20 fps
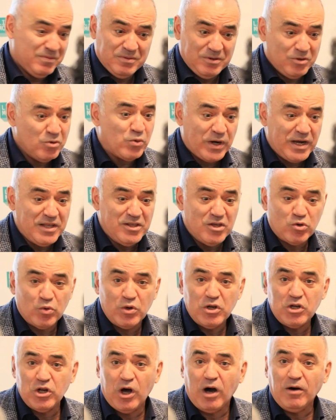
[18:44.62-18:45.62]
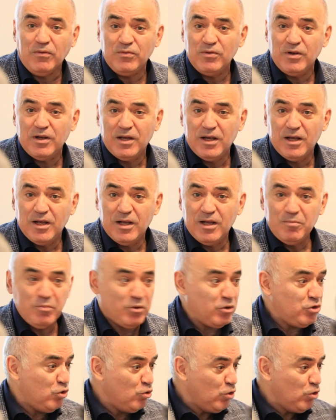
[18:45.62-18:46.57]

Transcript: Ukraine is written off. Because